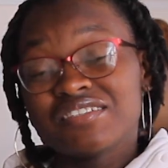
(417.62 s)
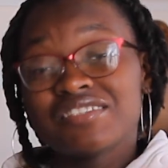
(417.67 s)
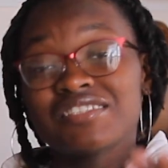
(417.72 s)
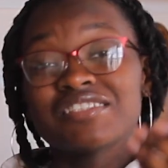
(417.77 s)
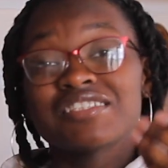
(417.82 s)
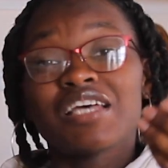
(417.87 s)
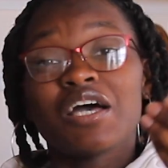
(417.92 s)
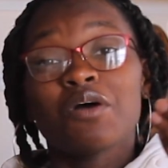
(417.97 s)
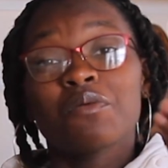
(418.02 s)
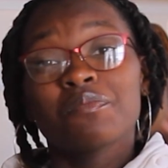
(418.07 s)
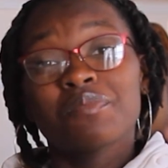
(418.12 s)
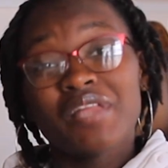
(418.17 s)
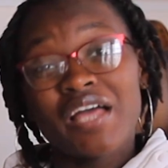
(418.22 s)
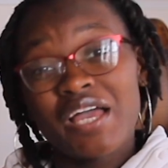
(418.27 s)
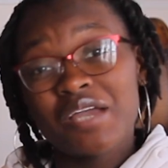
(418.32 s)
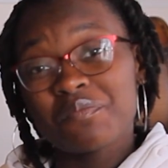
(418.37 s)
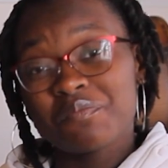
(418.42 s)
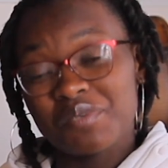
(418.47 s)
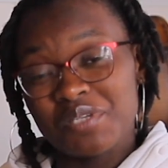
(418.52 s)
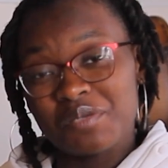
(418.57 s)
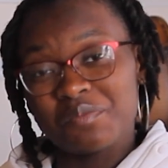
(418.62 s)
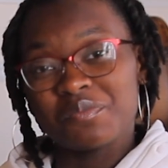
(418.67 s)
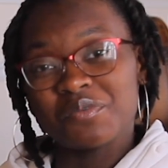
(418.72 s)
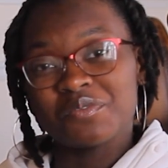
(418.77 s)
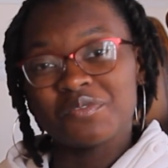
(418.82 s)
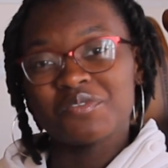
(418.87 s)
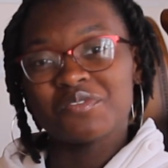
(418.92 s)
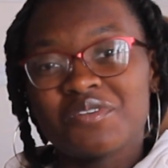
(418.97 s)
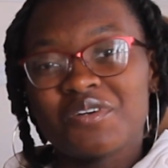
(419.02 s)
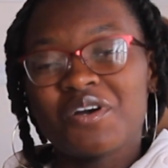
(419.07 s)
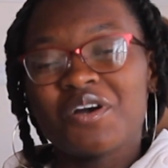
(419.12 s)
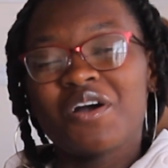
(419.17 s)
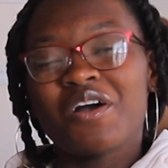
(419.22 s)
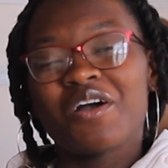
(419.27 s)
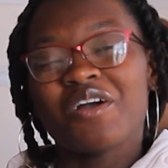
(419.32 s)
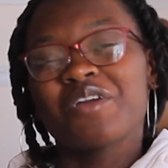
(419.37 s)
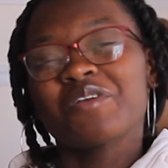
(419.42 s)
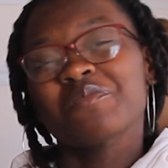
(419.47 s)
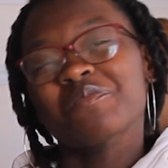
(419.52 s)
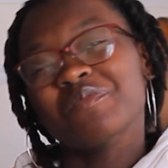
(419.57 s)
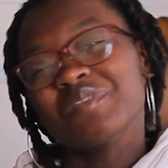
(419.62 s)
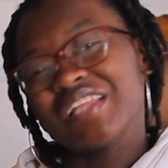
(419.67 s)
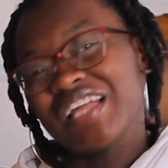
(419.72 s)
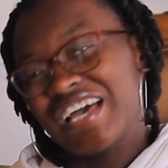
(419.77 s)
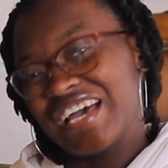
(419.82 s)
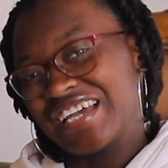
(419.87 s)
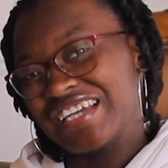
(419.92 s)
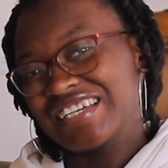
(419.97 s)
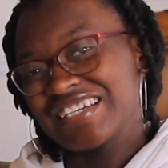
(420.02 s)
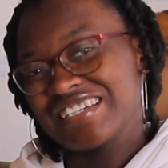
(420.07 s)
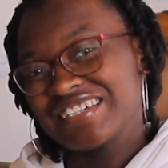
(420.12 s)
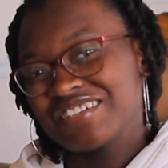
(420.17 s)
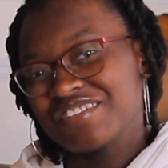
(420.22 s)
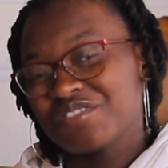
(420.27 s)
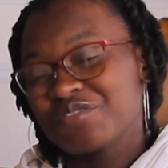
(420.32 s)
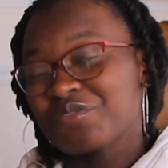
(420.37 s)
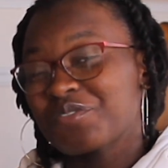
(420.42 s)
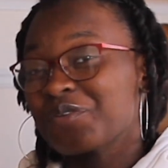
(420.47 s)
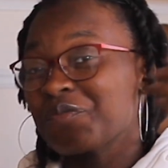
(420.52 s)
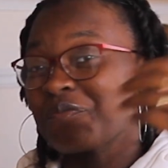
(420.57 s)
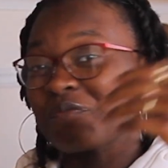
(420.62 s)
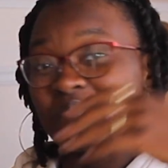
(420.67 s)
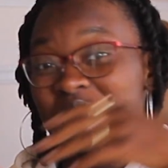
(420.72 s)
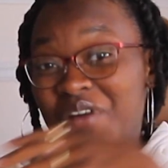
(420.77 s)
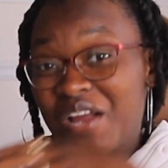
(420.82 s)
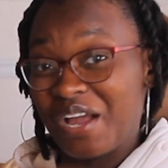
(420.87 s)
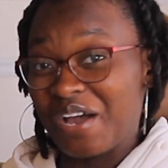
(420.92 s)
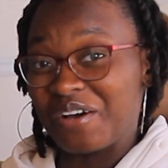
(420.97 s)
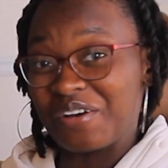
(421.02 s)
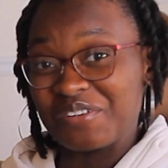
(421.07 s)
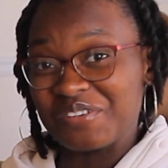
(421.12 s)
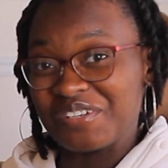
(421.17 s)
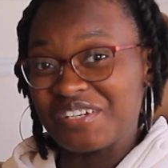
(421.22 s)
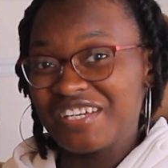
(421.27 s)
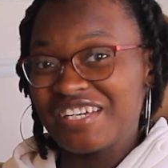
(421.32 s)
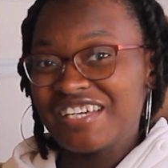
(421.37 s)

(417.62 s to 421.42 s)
Just how black people aren't black. We're brown.